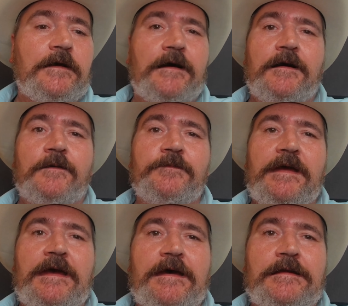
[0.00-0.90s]
um,
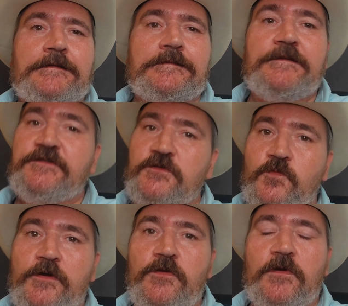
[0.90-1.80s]
and this is
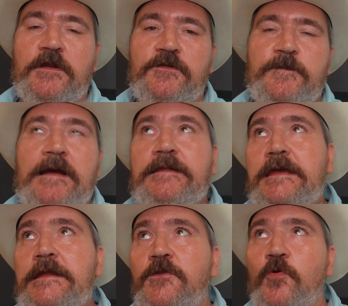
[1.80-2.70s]
what you can expect
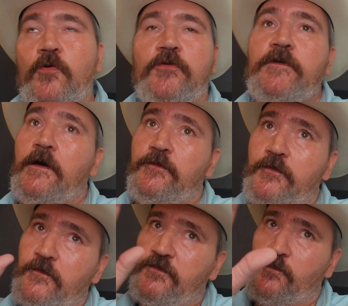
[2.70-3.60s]
indoors under
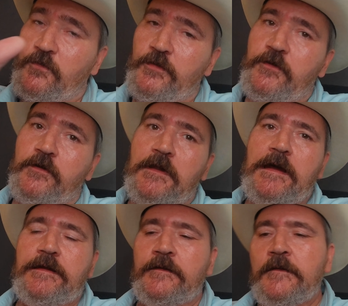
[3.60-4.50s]
some really good
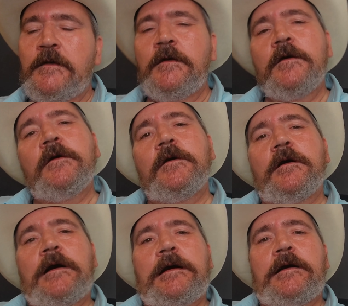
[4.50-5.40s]
lighting.
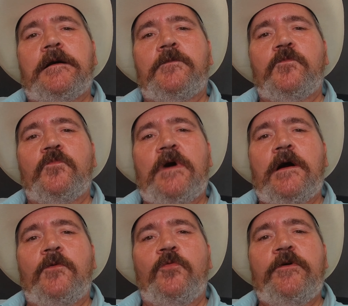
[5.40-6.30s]
Um, I
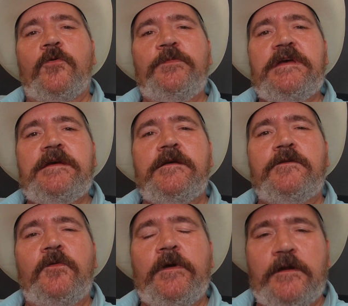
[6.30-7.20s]
will be
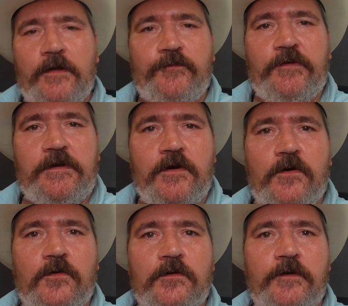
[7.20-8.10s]
doing another
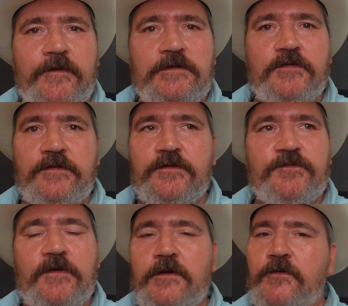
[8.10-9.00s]
video. Eventually, this
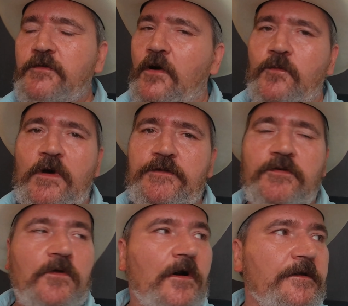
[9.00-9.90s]
video has gone way too
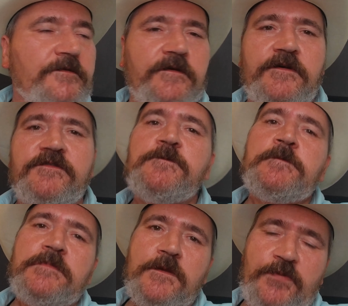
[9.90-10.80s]
long as it is,
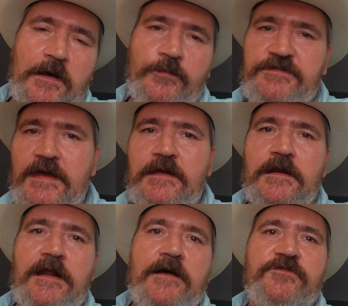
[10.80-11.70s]
but I'll be taking it
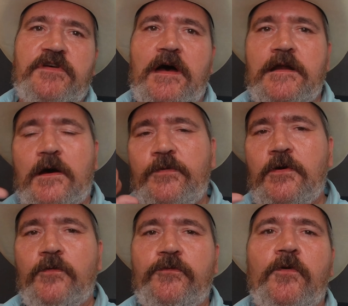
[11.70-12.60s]
outside. I'll be
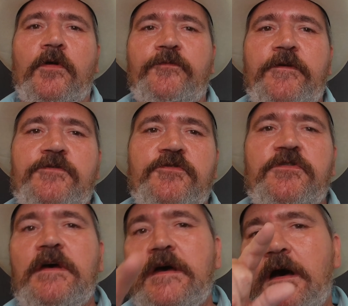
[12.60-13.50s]
going through all the features.
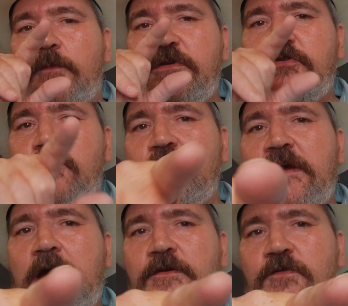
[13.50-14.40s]
I'll be showing you
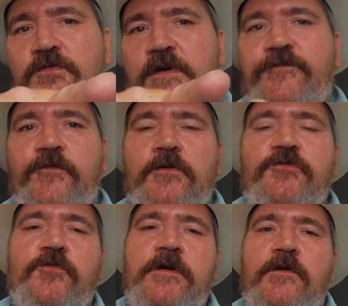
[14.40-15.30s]
how to use that front
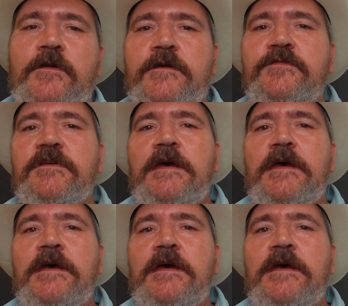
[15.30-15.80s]
screen on this,